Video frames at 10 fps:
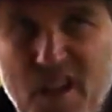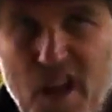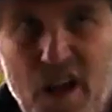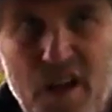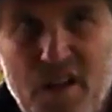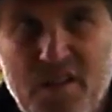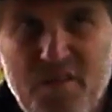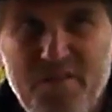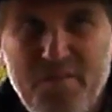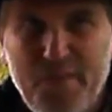
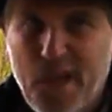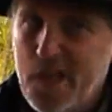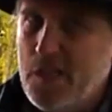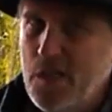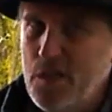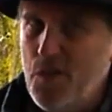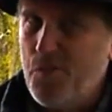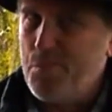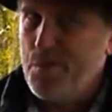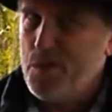But I can tell you
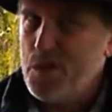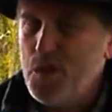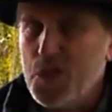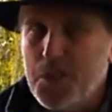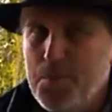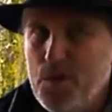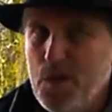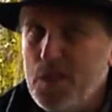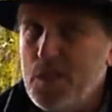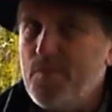from personal
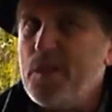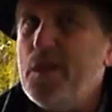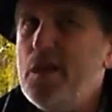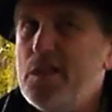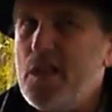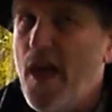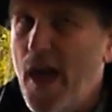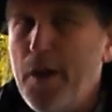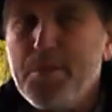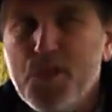experience, it's
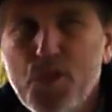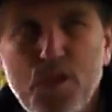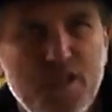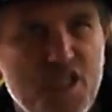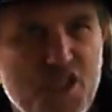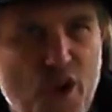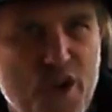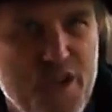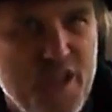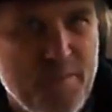absolutely
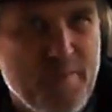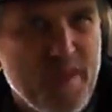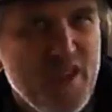disheartening.